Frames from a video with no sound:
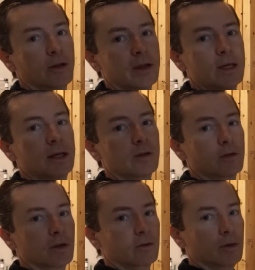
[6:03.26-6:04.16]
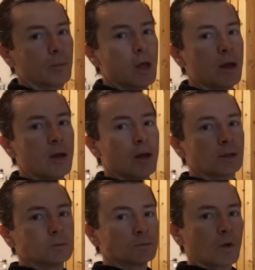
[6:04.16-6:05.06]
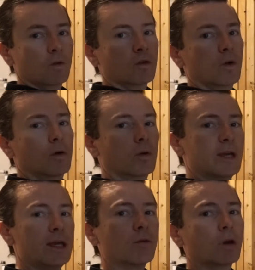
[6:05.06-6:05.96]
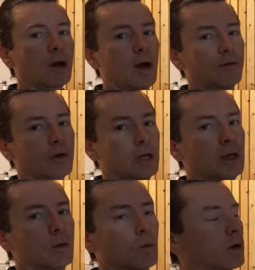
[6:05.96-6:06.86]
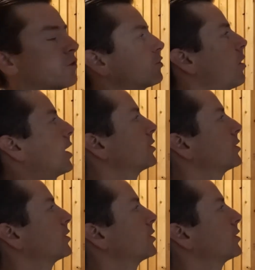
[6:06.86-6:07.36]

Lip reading: the heating system. So heat recovery, what it's trying